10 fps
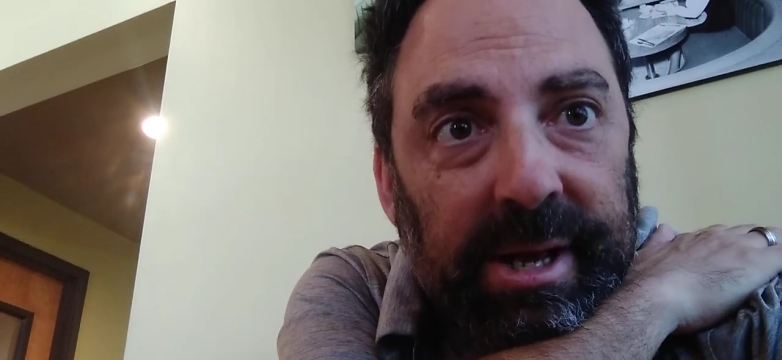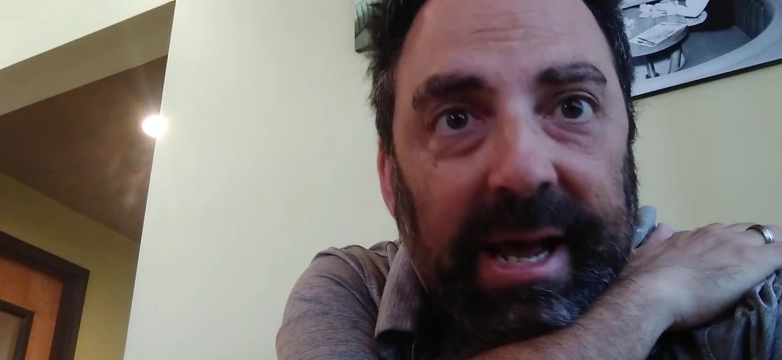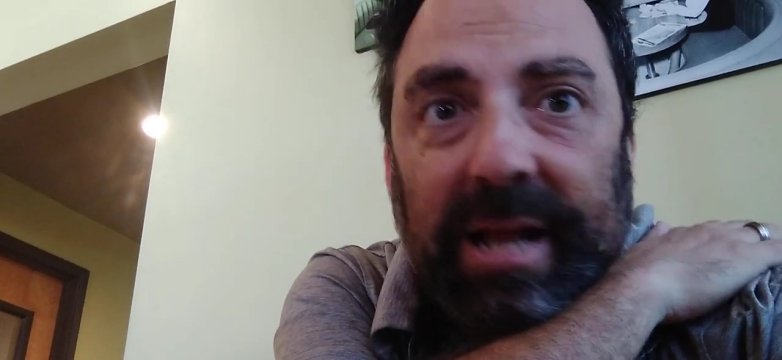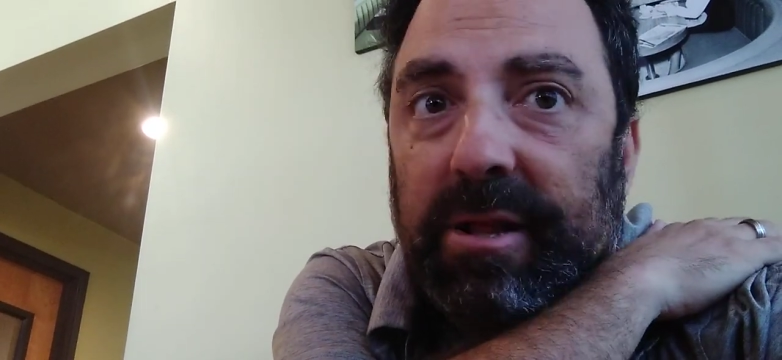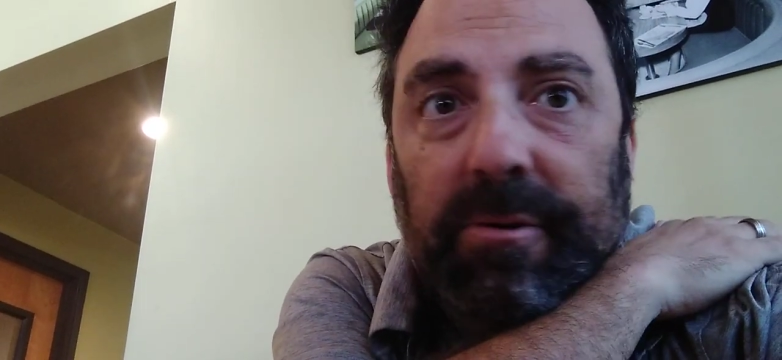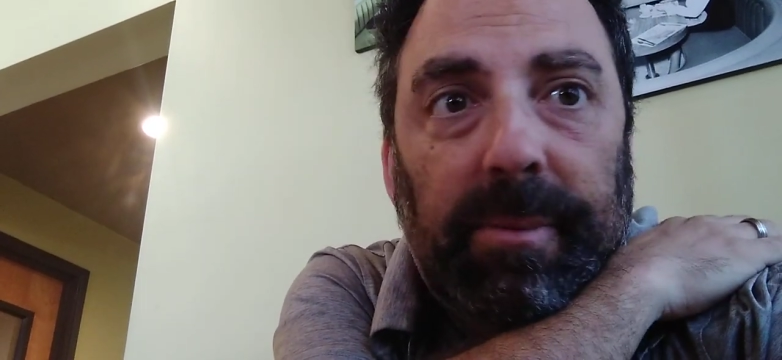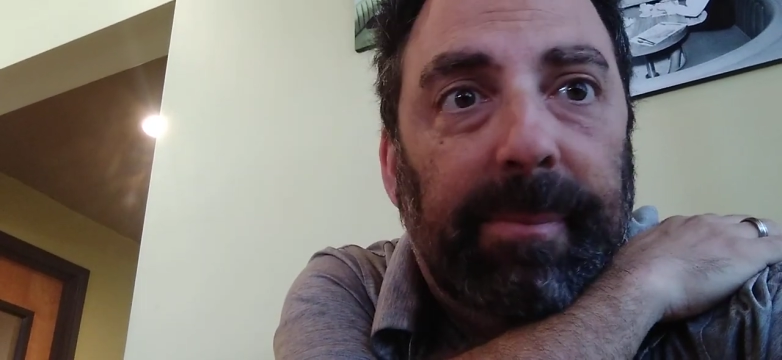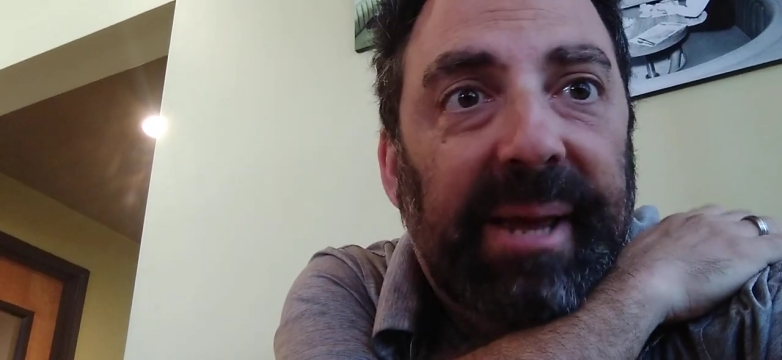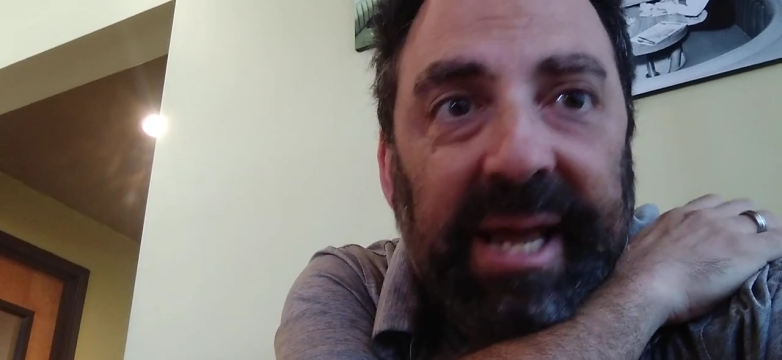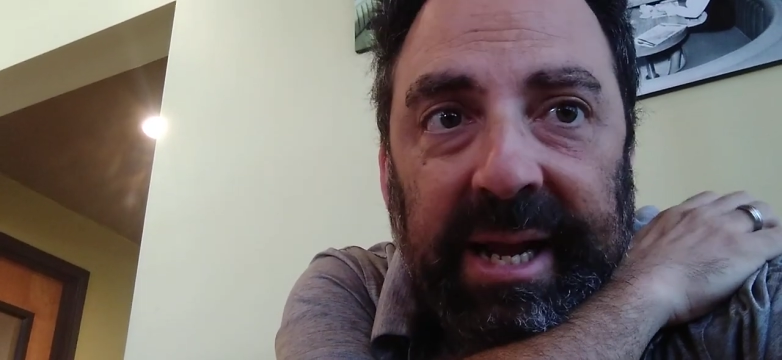as a human
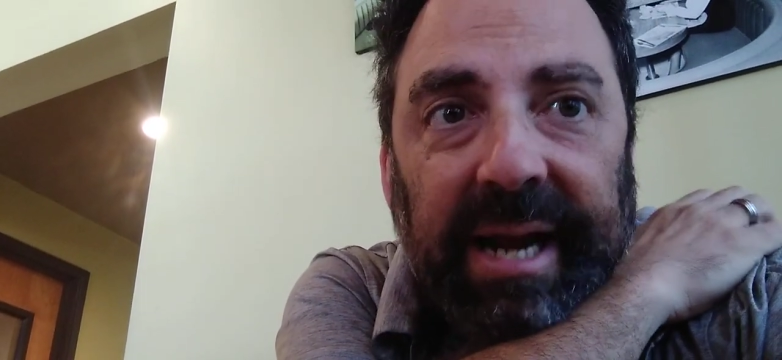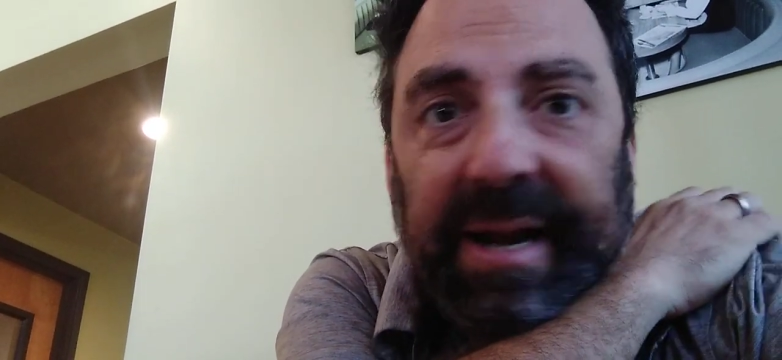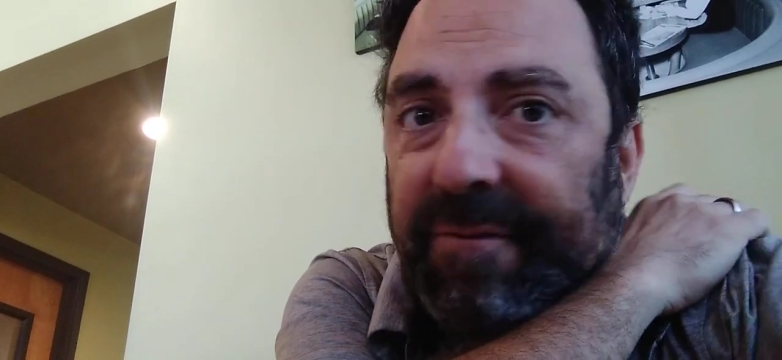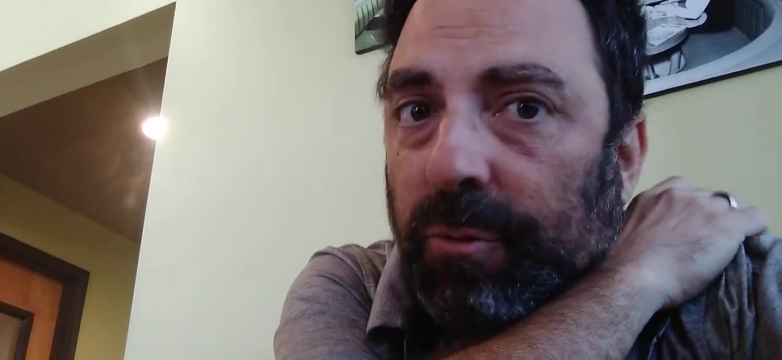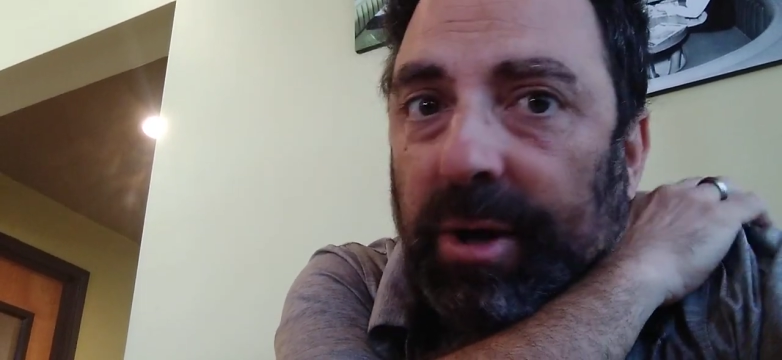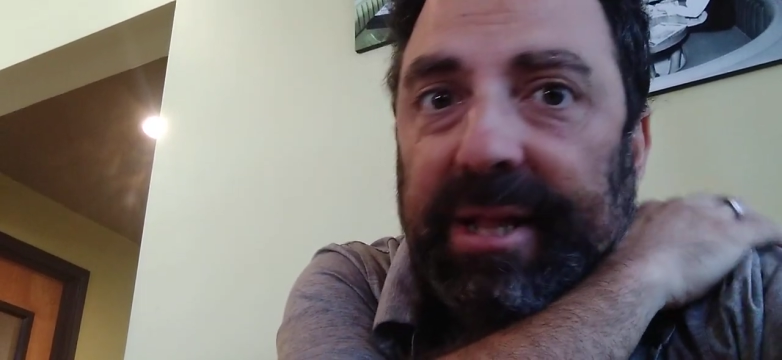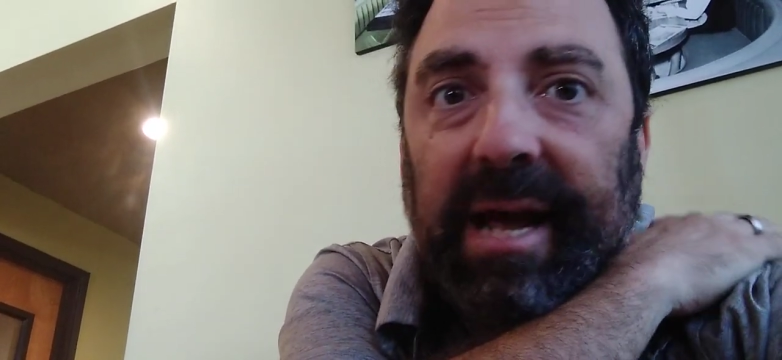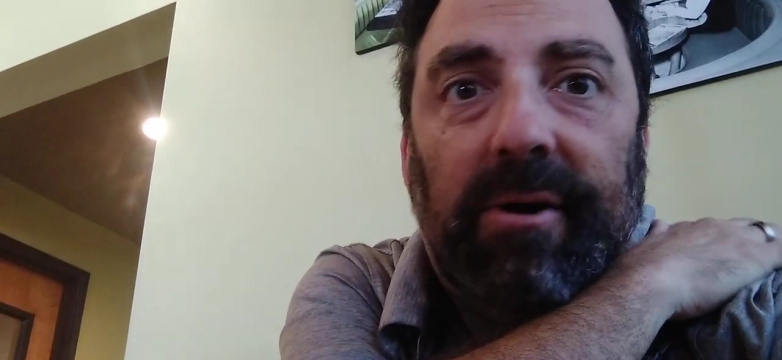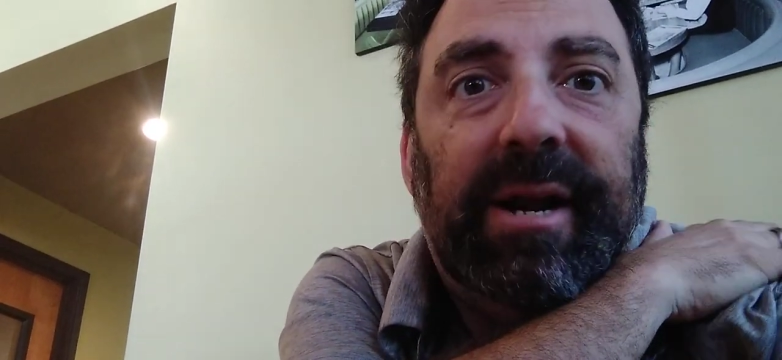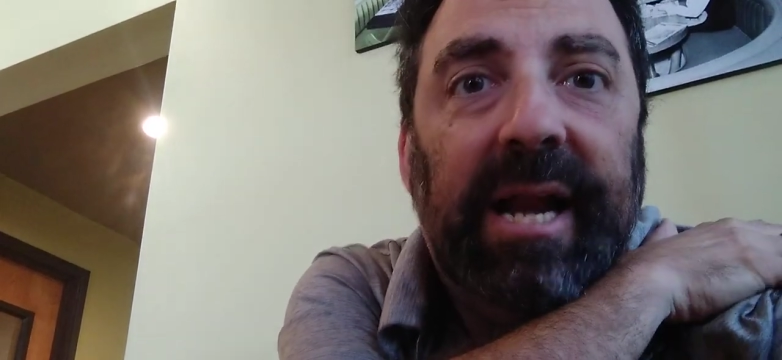being. I never want
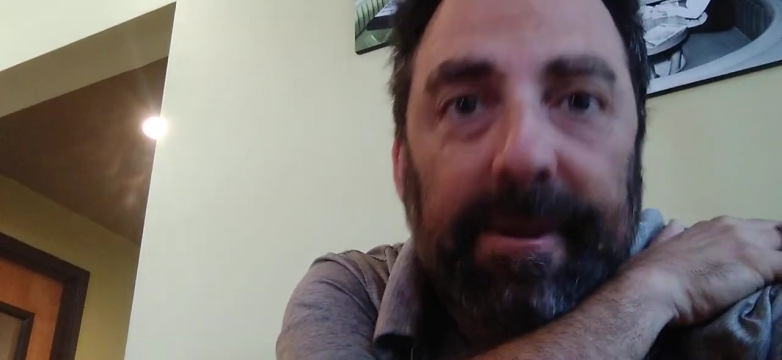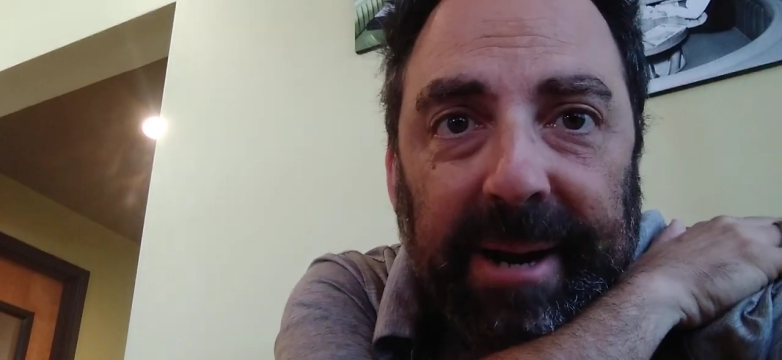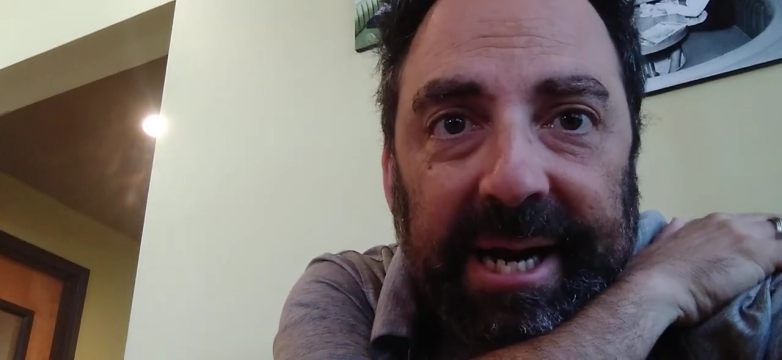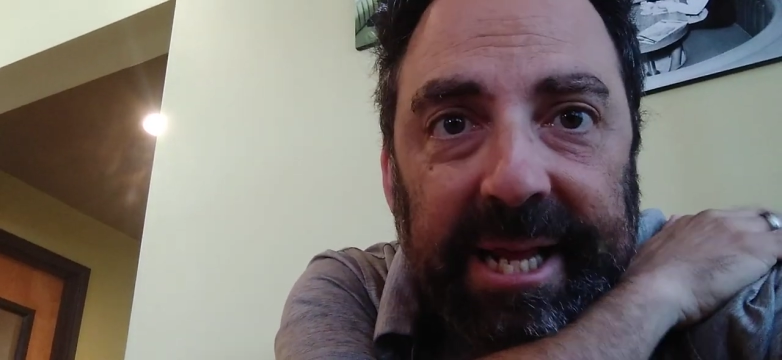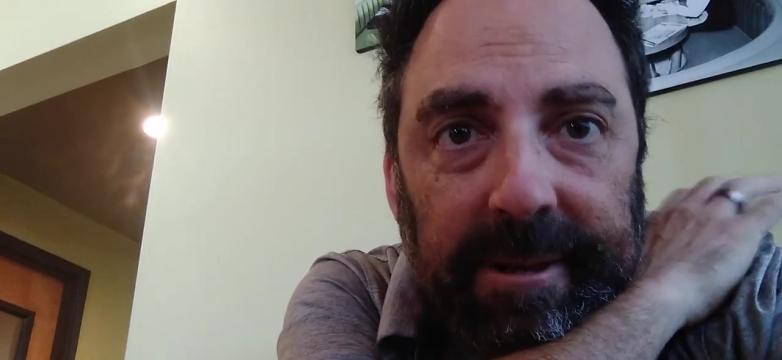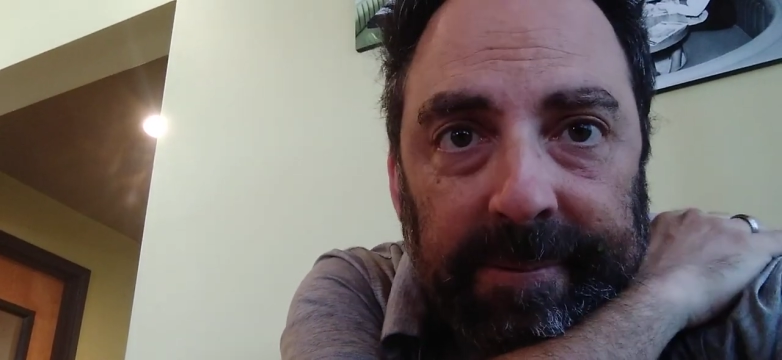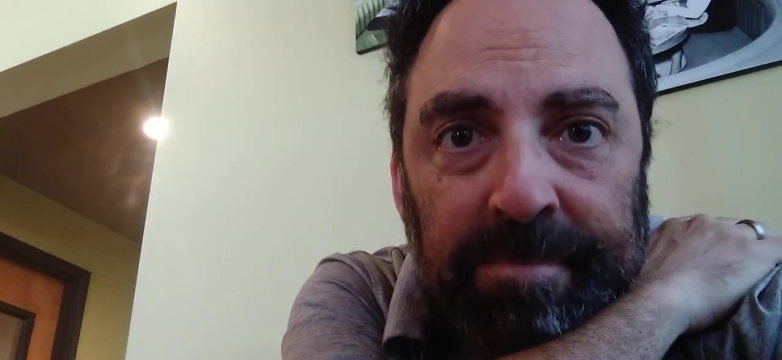that on anybody.